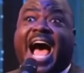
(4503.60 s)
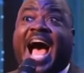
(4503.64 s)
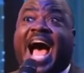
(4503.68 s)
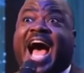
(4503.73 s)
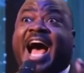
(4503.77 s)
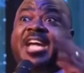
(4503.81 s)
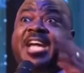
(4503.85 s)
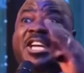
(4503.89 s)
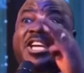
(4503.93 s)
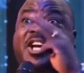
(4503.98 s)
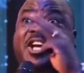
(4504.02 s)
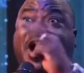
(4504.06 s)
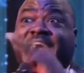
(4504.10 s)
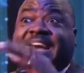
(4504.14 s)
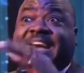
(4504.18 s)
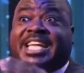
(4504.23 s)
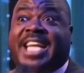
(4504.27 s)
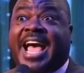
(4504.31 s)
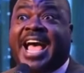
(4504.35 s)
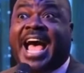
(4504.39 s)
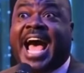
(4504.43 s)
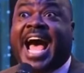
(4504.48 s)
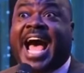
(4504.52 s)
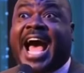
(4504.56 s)
there every 3
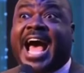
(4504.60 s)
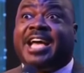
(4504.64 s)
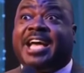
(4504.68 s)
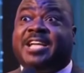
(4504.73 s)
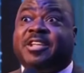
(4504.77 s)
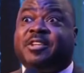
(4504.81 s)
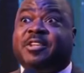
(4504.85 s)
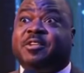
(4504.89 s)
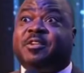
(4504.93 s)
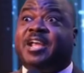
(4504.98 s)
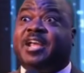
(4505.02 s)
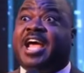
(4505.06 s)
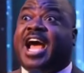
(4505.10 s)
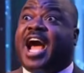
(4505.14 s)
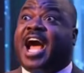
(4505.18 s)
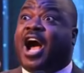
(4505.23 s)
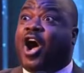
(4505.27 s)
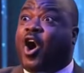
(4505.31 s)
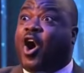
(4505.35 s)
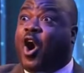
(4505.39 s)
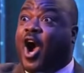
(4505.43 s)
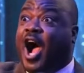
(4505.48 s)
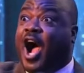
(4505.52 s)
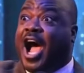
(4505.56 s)
months. For all the
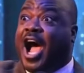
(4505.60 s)
money they